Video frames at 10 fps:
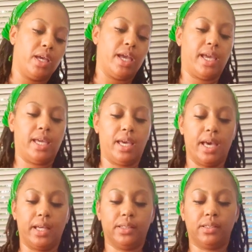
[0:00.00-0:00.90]

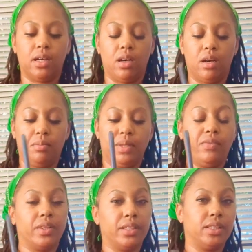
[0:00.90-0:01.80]
And um,
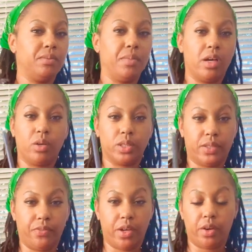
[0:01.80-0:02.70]
even the smell is
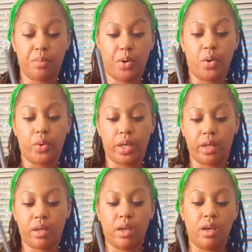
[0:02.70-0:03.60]
very potent.
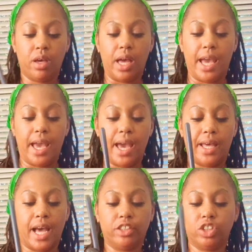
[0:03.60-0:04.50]

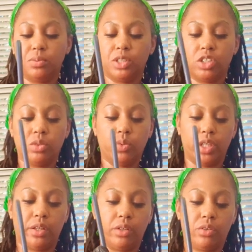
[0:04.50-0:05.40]
And I just mix it
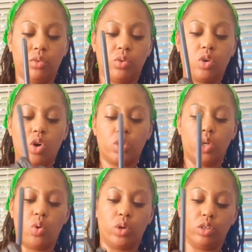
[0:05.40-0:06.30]
with coconut
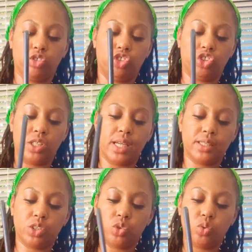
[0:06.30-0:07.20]
oil
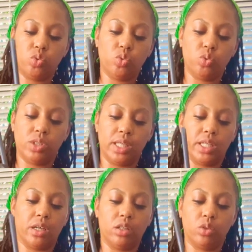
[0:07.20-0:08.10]
just to get
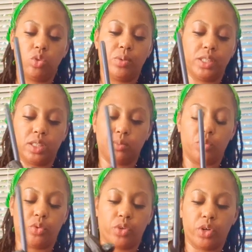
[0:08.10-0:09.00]
it a little bit
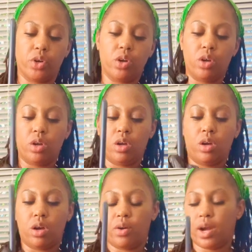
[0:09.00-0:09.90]
smoother.
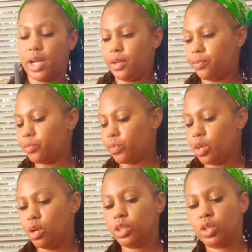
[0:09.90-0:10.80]
All right.
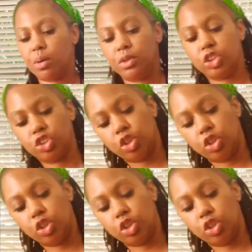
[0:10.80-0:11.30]
So I'm gonna show you